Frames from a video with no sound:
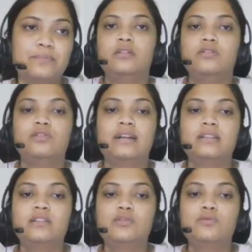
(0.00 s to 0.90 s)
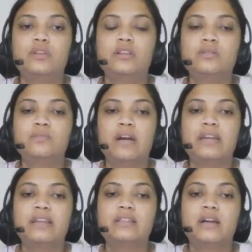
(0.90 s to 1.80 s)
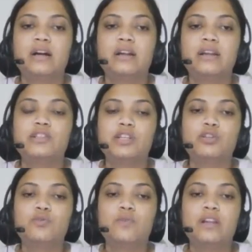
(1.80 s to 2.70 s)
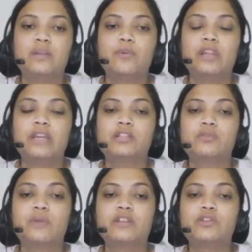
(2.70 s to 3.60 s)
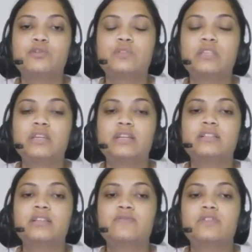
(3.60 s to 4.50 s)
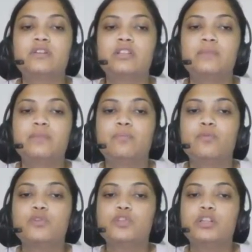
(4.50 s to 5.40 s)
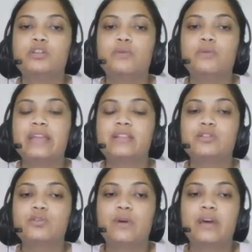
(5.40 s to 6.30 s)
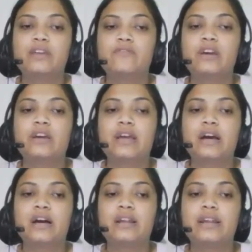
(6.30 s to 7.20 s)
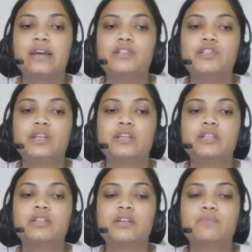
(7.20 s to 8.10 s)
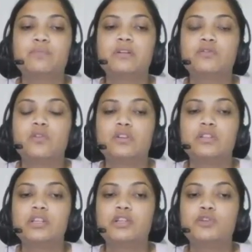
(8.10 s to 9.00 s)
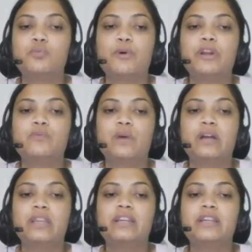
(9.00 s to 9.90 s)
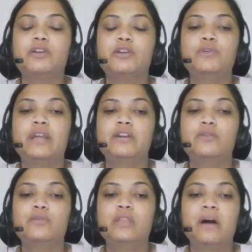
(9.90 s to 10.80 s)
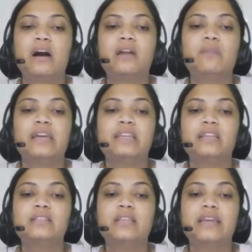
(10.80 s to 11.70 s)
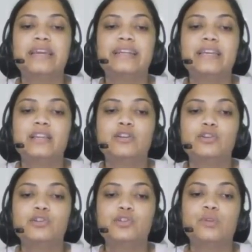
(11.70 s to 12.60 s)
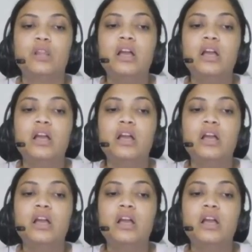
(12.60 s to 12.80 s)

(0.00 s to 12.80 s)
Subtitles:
So that is students minus RH into 1 upon n square. So you see it is inversely proportional to n square, where RH is Rydberg's constant 2.18 into 10 to the power minus 18 joule.